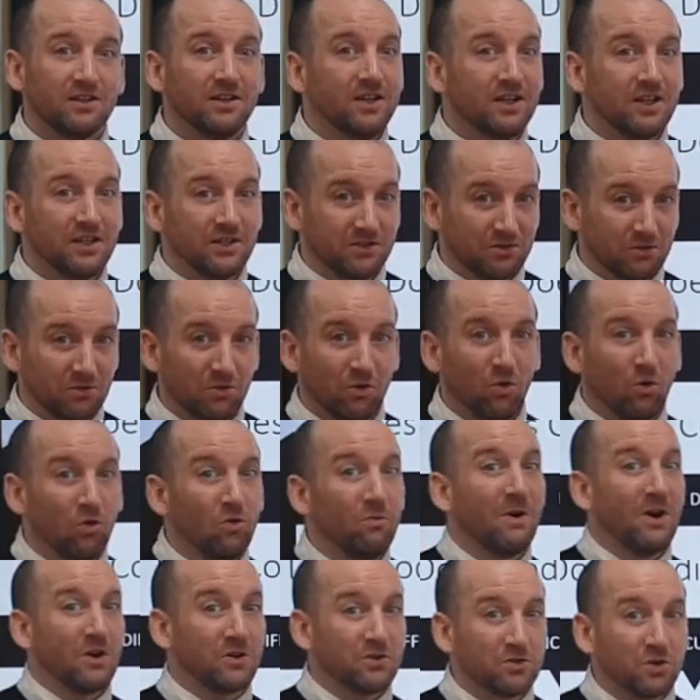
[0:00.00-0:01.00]
is
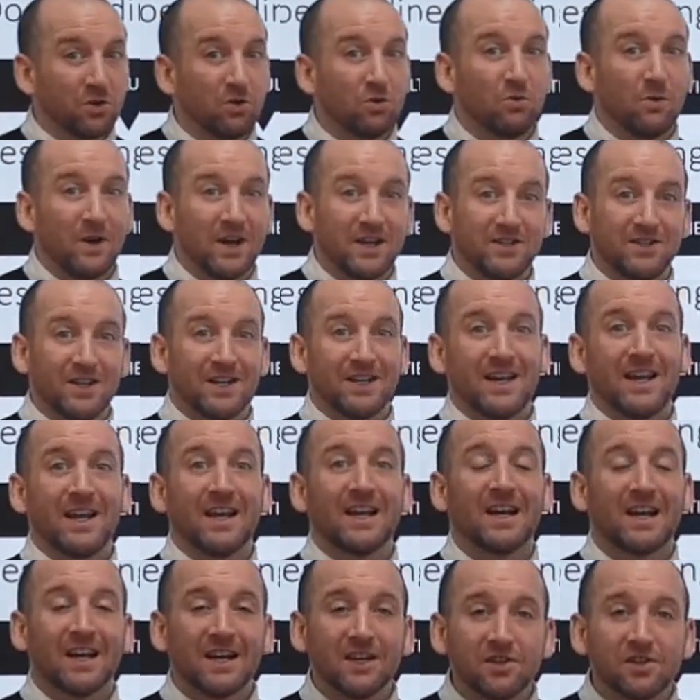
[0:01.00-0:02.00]
almost always in
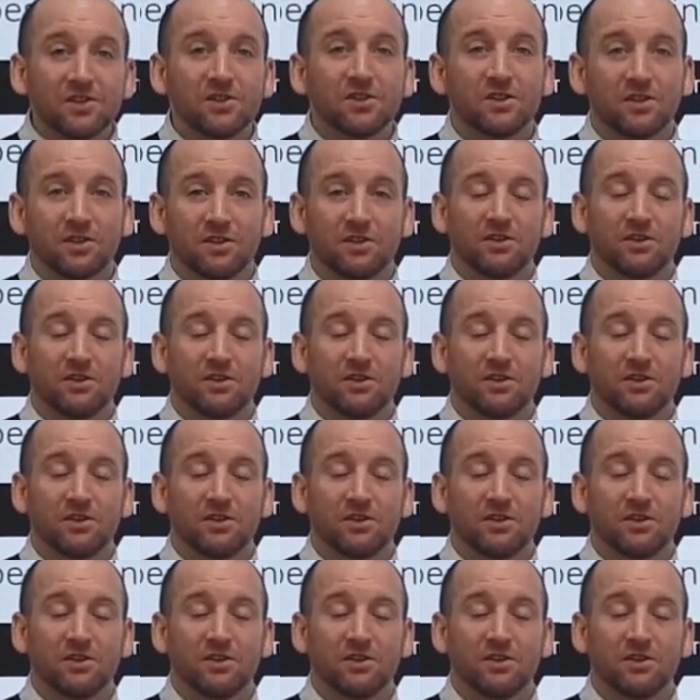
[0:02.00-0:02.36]
English,